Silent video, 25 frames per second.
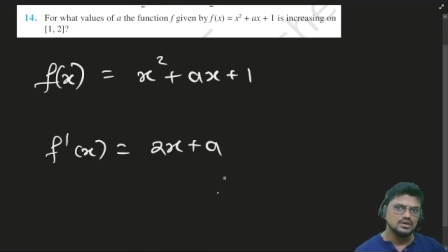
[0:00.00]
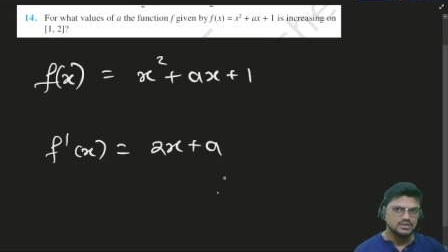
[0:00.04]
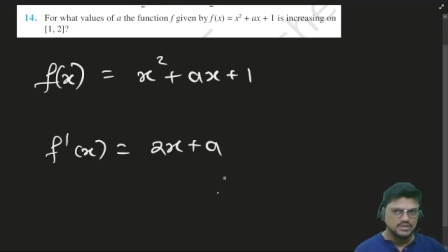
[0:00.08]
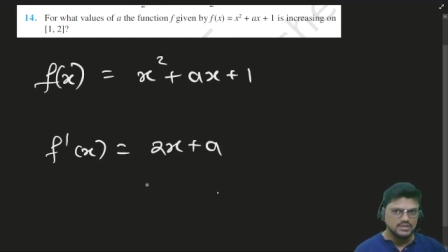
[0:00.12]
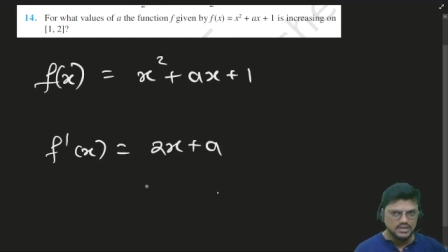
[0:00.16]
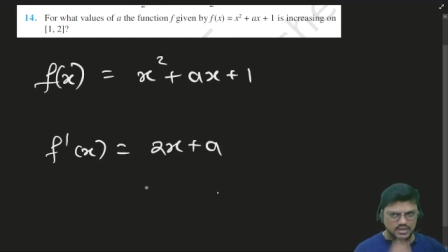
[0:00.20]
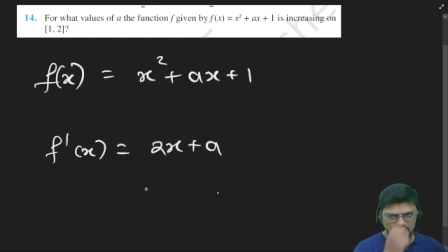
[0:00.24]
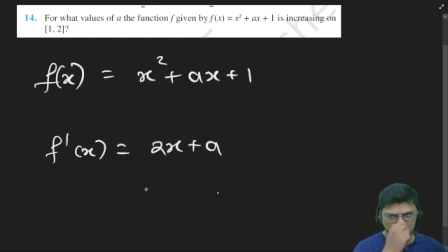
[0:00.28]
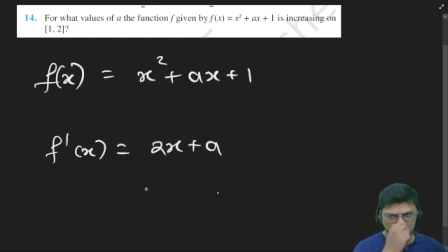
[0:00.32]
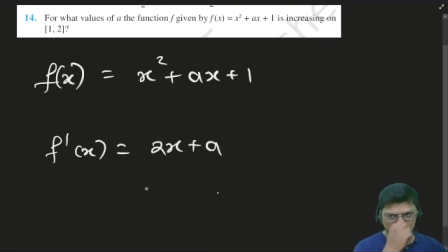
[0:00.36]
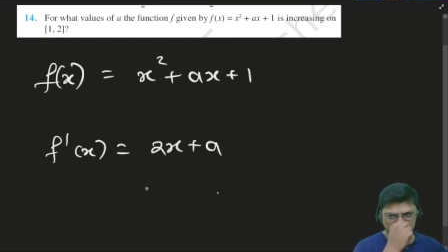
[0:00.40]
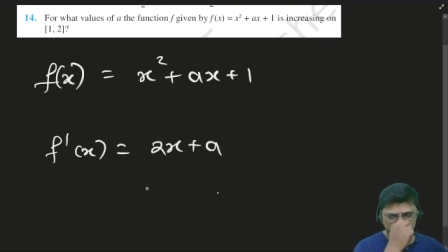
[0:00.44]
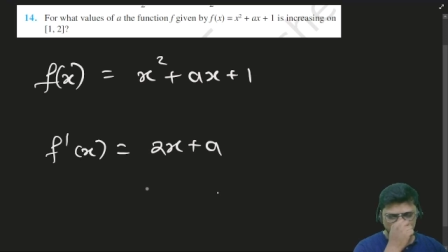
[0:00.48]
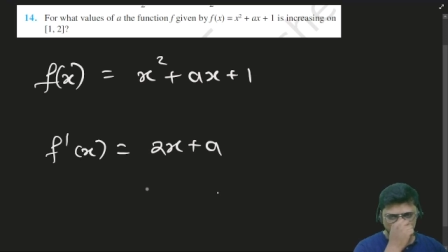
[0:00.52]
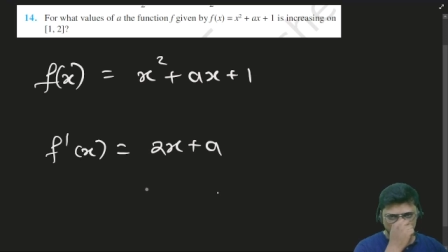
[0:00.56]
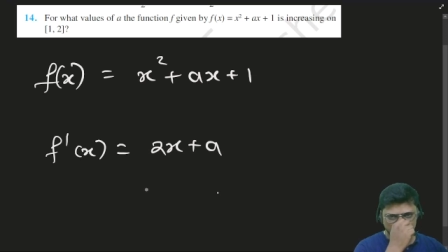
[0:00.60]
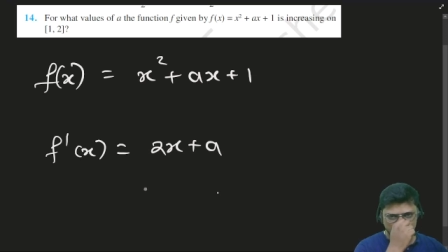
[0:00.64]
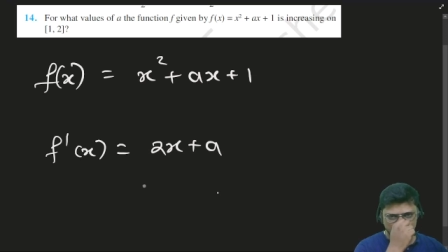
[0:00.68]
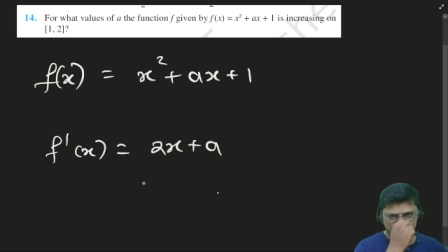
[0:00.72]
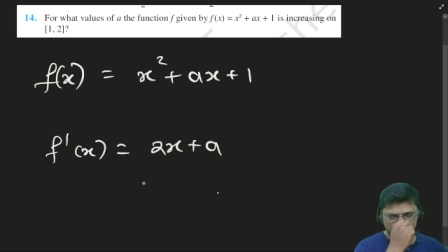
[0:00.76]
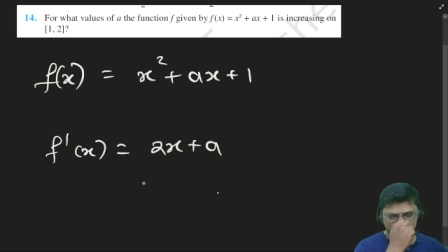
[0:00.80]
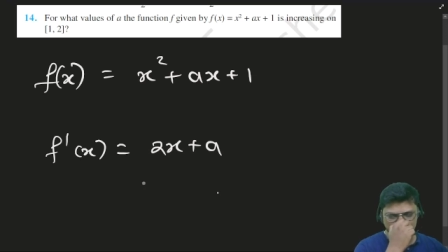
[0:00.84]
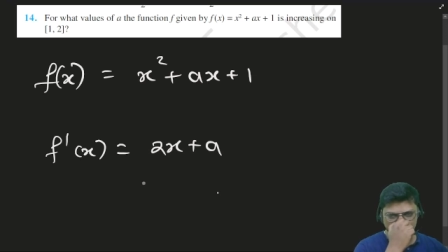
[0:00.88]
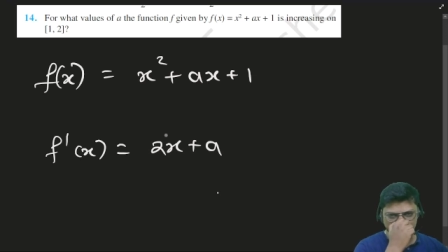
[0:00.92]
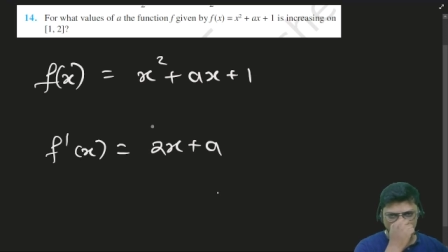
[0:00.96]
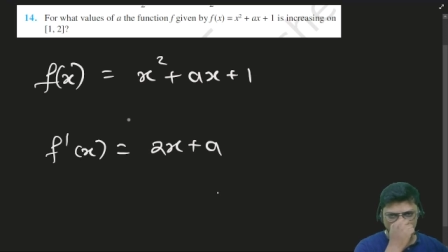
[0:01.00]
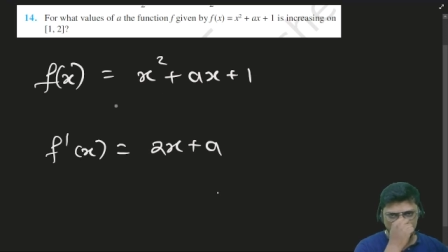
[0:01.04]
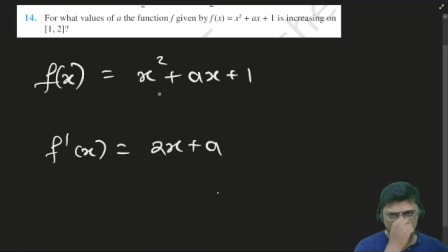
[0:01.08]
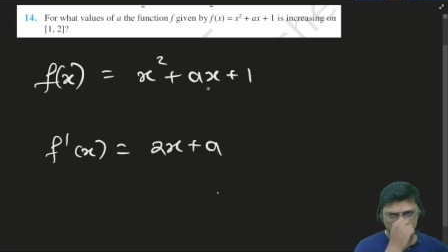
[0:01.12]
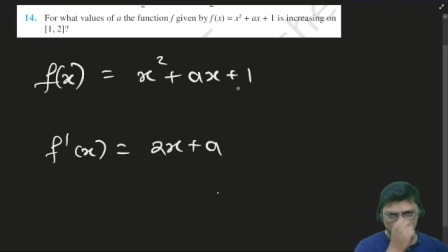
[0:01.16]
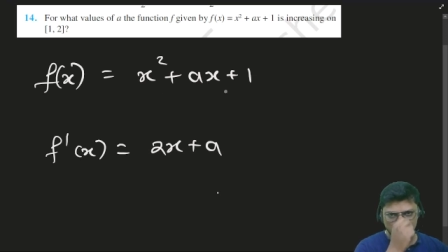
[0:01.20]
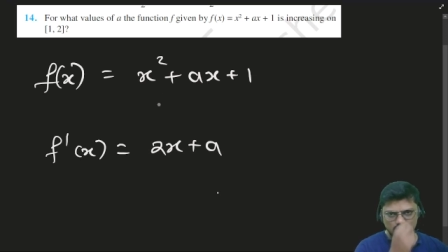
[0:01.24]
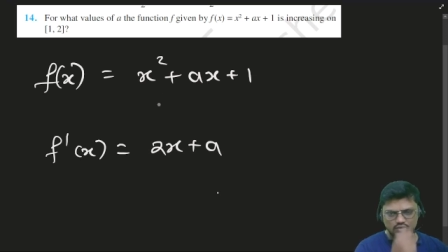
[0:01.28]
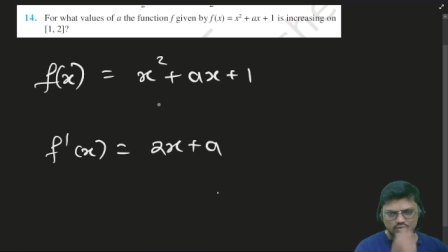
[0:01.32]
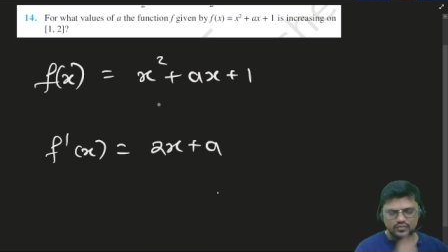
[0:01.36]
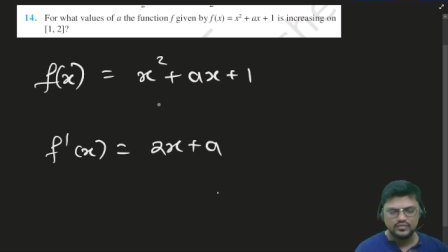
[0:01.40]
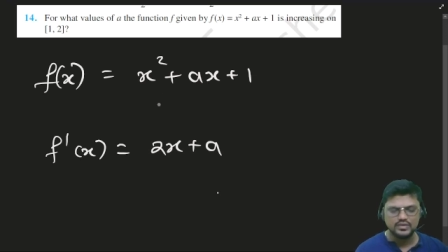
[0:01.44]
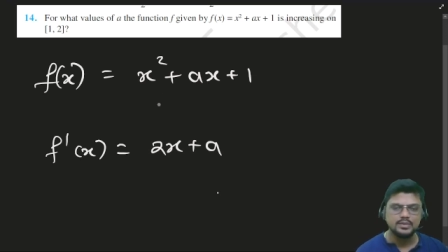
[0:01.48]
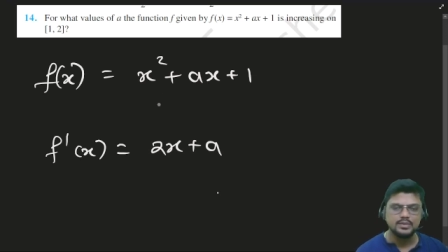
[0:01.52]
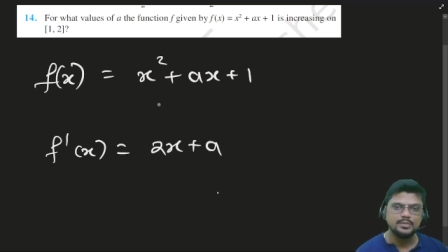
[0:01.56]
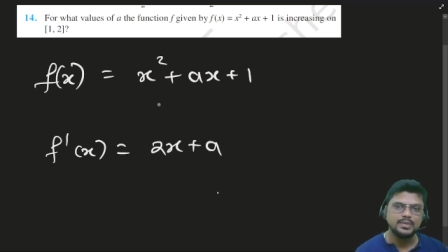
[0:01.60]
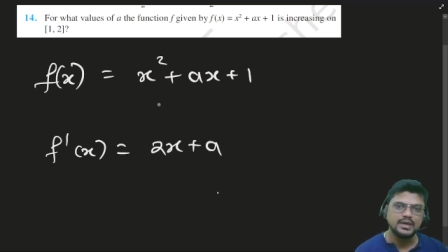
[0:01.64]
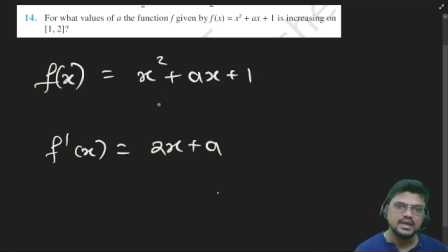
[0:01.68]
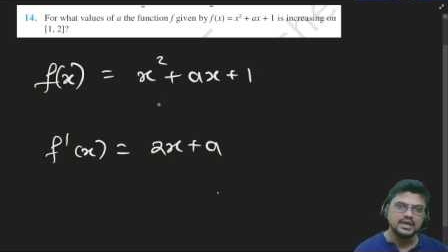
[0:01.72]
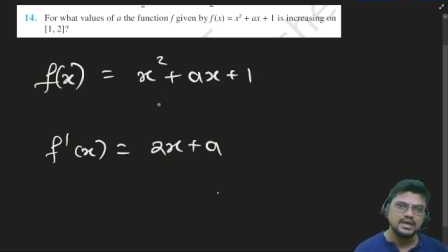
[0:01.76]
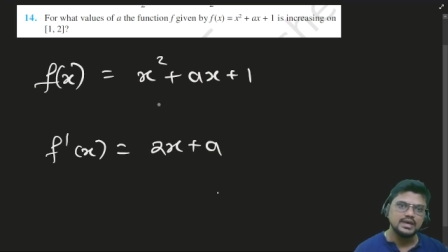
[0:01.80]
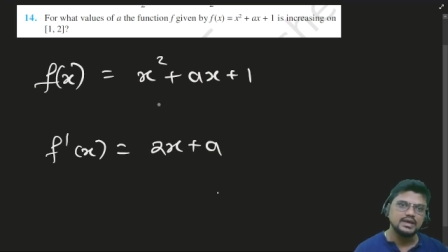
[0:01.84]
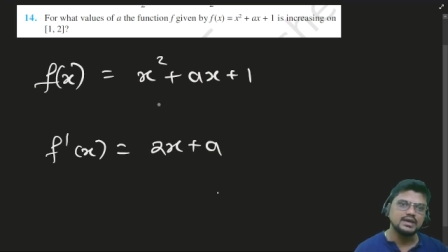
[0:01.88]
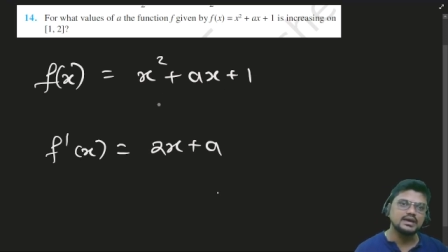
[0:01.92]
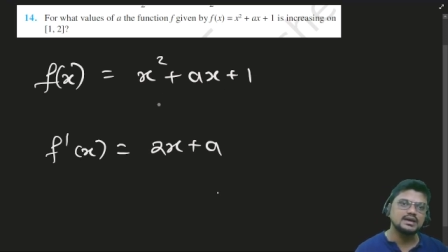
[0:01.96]
the given value will
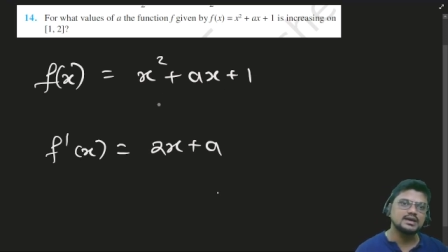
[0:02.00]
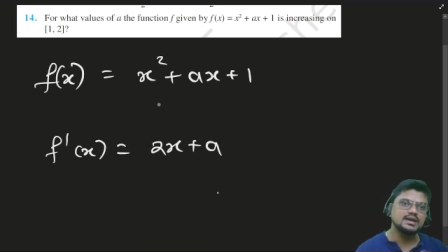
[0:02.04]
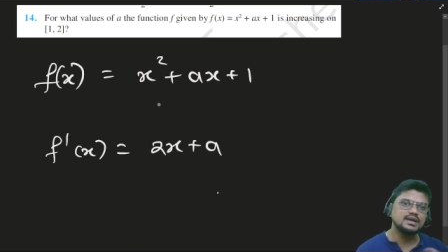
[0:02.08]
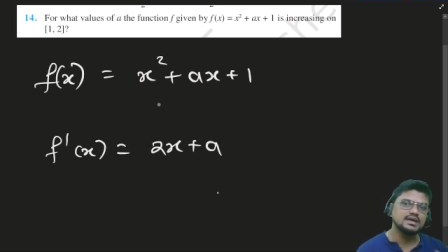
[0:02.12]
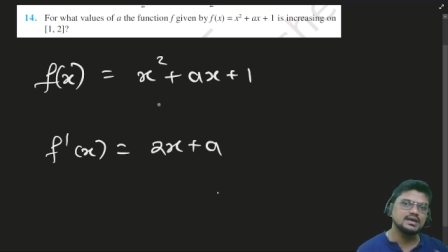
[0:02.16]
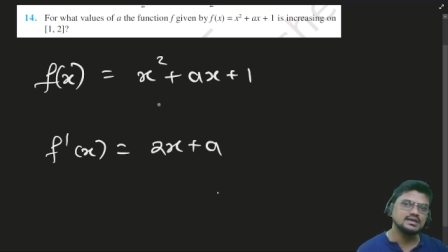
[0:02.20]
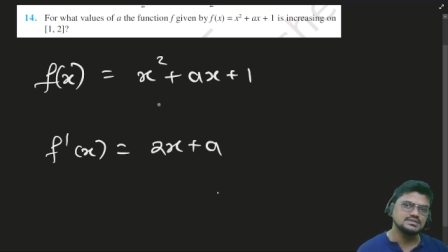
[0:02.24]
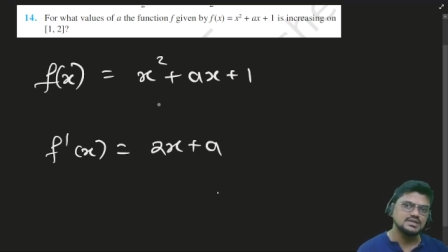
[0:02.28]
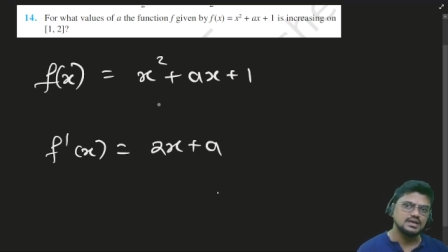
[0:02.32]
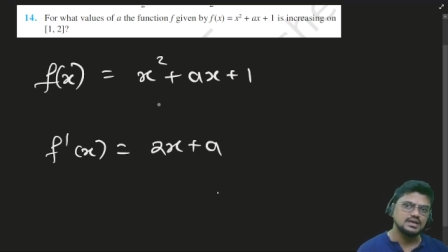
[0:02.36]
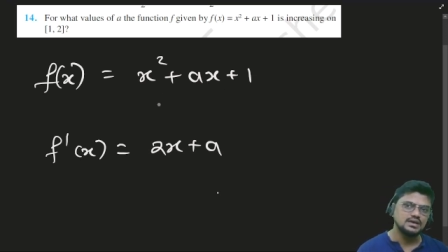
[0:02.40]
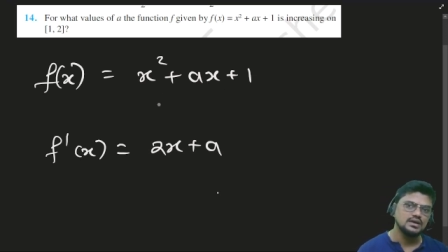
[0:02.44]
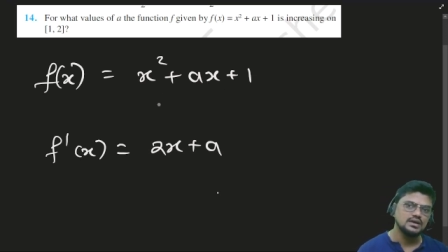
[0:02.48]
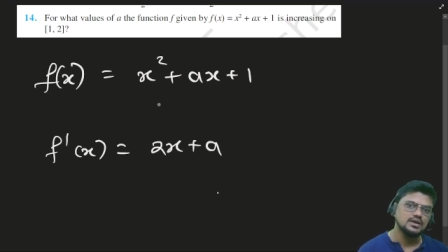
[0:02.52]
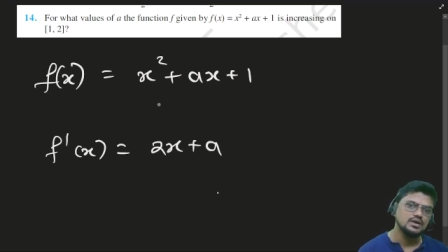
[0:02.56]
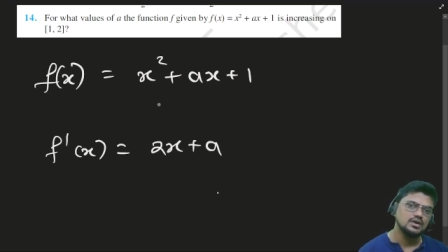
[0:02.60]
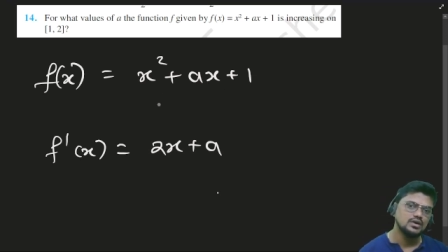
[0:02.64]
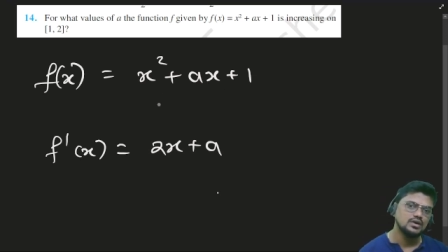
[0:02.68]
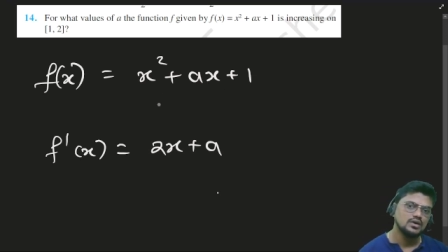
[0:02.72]
be increasing